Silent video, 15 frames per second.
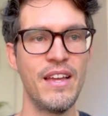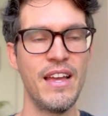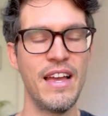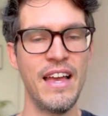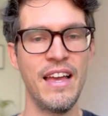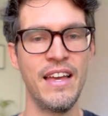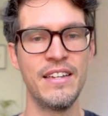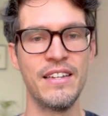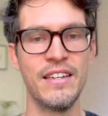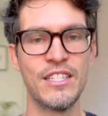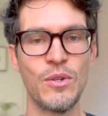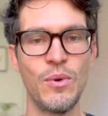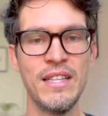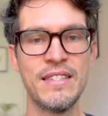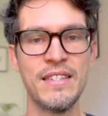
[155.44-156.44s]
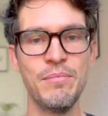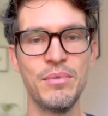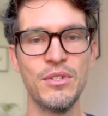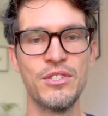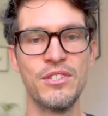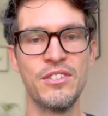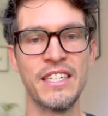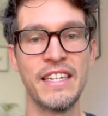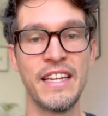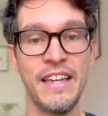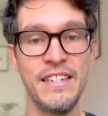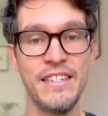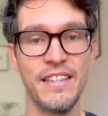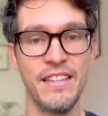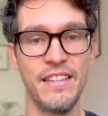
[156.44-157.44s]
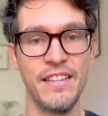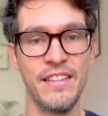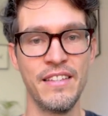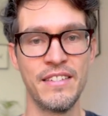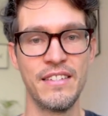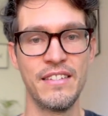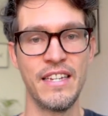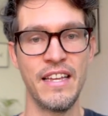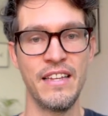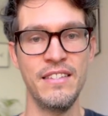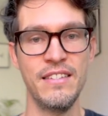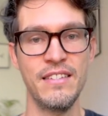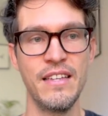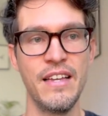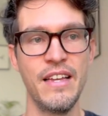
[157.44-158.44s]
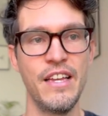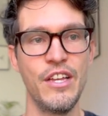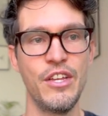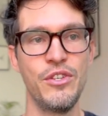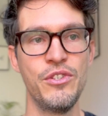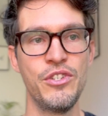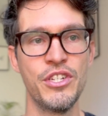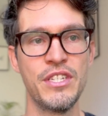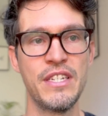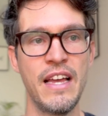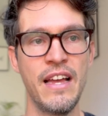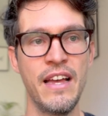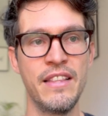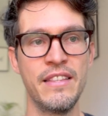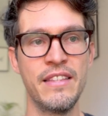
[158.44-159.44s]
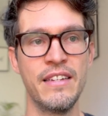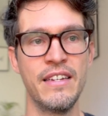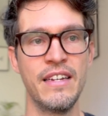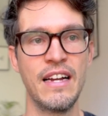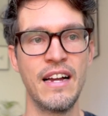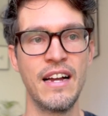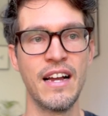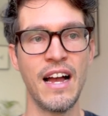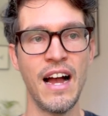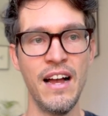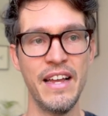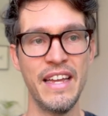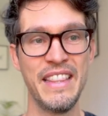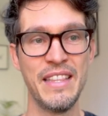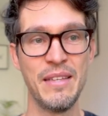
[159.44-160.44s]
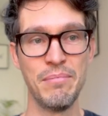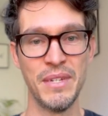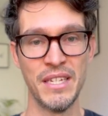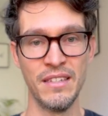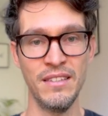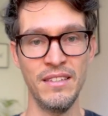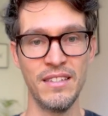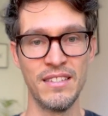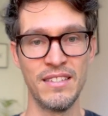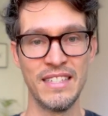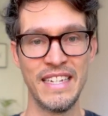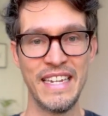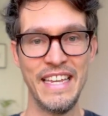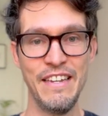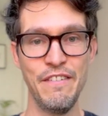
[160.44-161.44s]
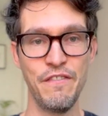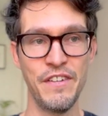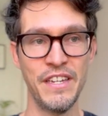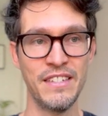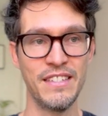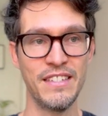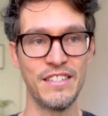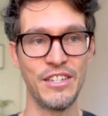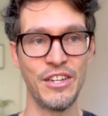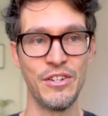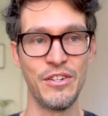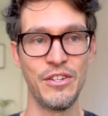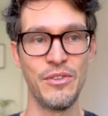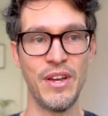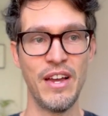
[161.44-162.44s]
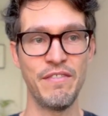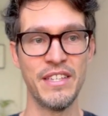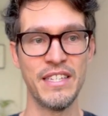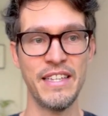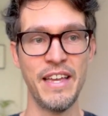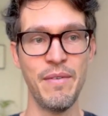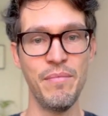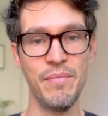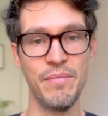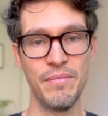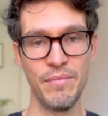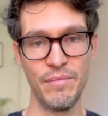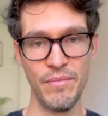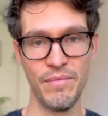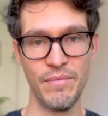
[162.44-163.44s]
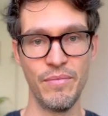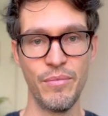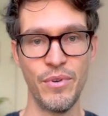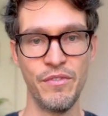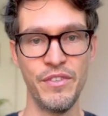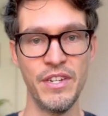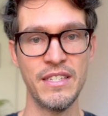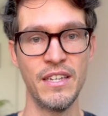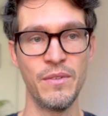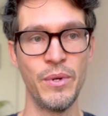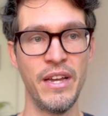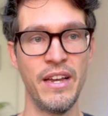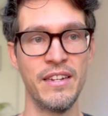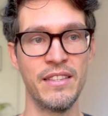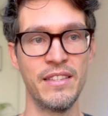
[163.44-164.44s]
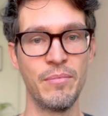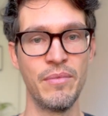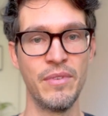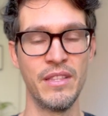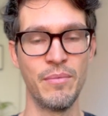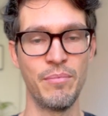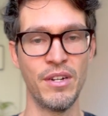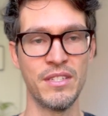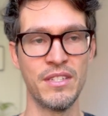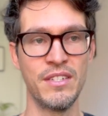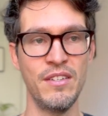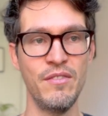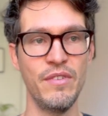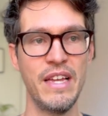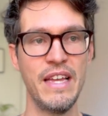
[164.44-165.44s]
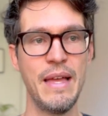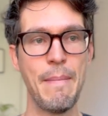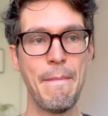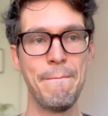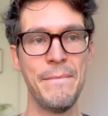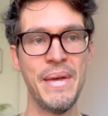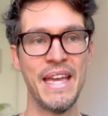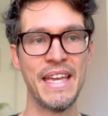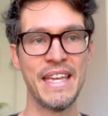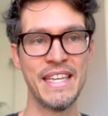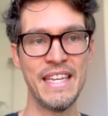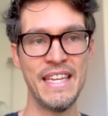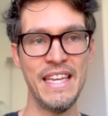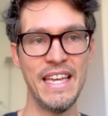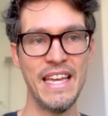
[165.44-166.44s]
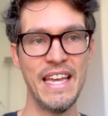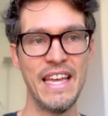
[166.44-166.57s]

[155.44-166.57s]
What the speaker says: And it's quite simple to negate this tense. You just add the nga in the middle. This is an infix, so you have the same prefix that we had in the positive, bengi.